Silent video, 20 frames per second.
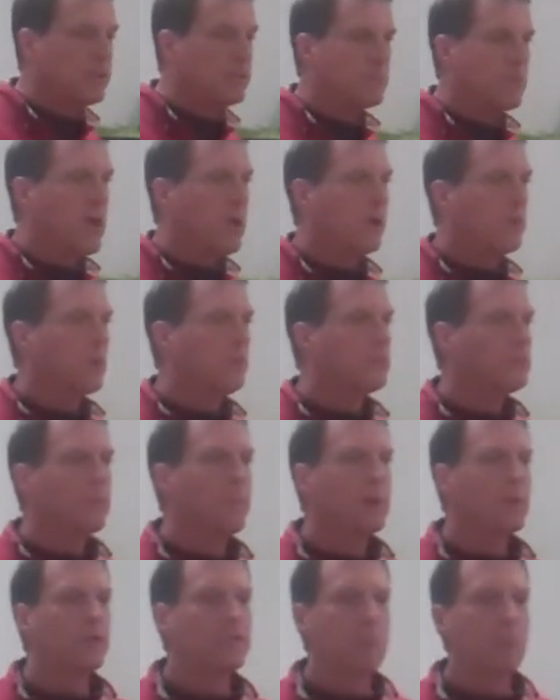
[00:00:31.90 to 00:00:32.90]
these microbes,
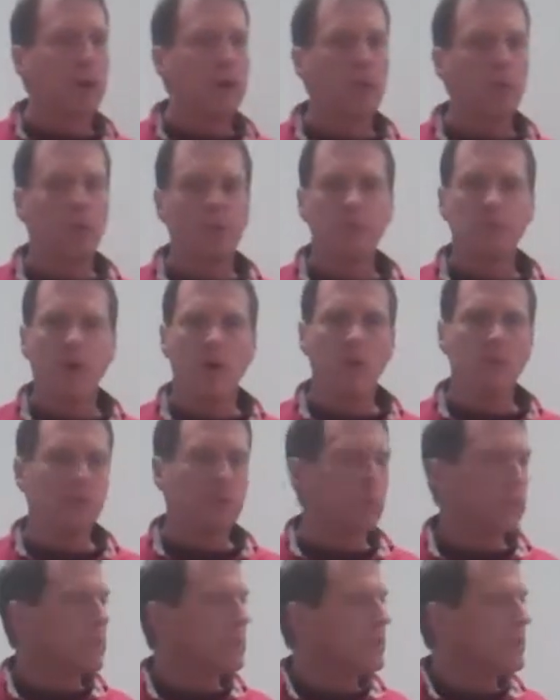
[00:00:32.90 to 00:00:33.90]
because microbes
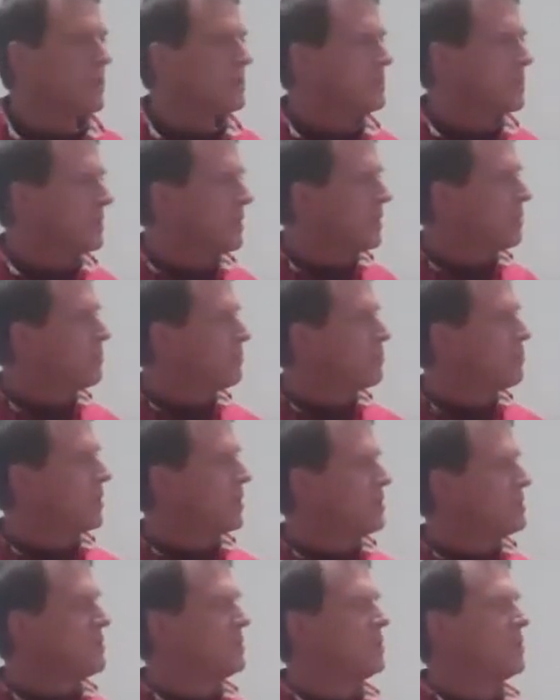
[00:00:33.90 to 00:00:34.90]
also exist in other
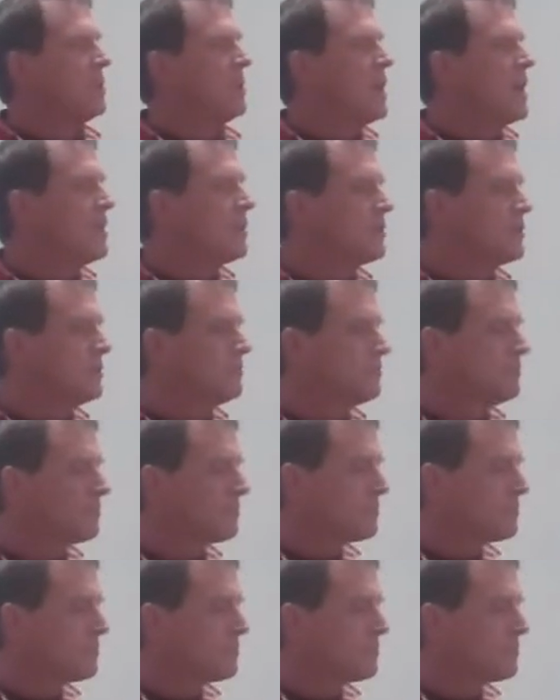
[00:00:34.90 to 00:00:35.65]
places in nature.